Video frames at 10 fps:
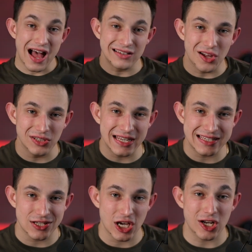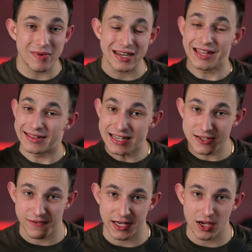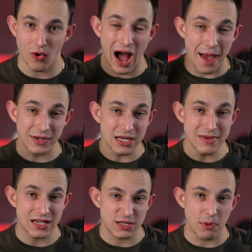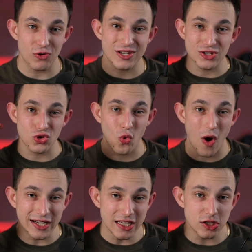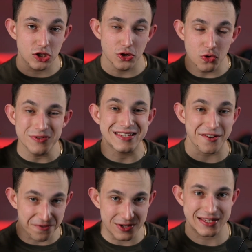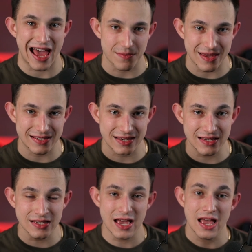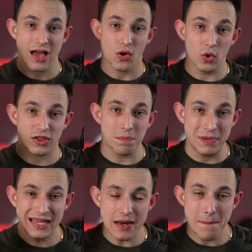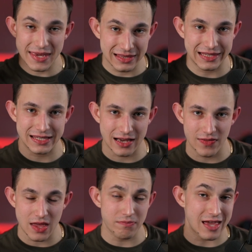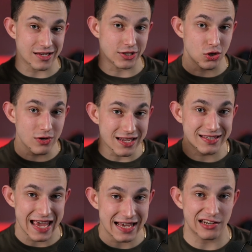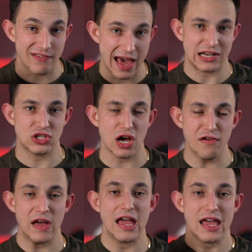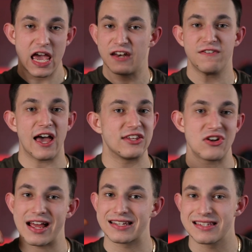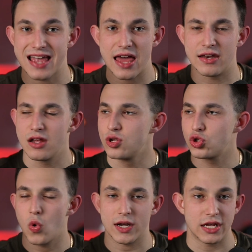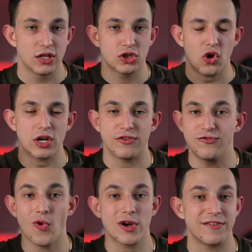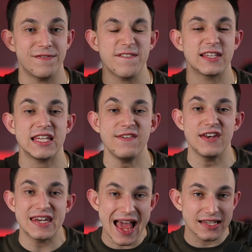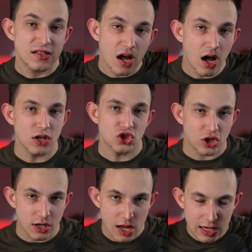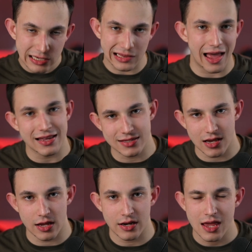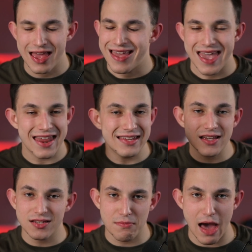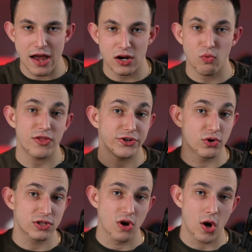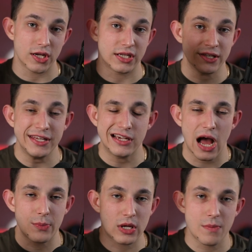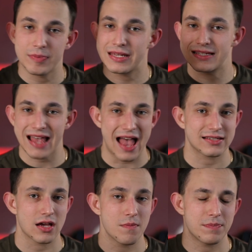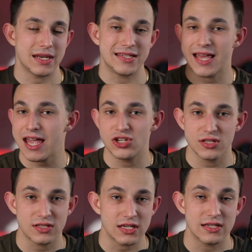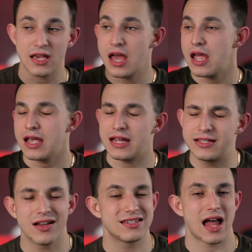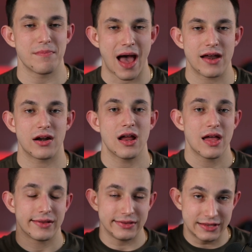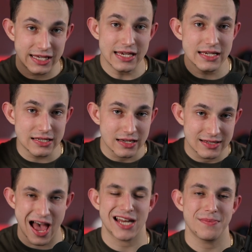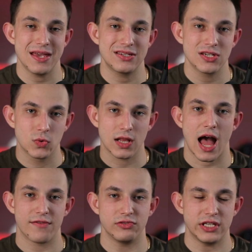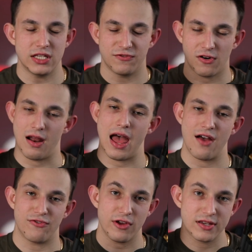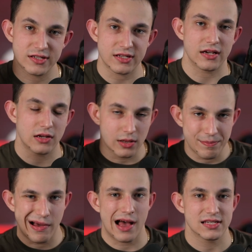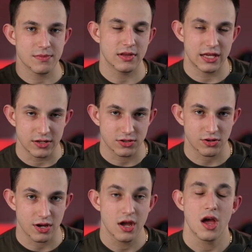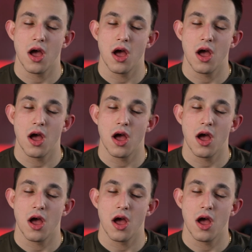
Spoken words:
Hello, ladies and gentlemen. In this video, I'm going to be exposing 22 different databases with B2B leads on them that you can take advantage of and find your next 10, 20, 30, 40, 50, even next 100 clients on. And it doesn't matter whether you're targeting ecom companies, SaaS companies, agencies, it does not matter. These databases will have leads for every single possible industry.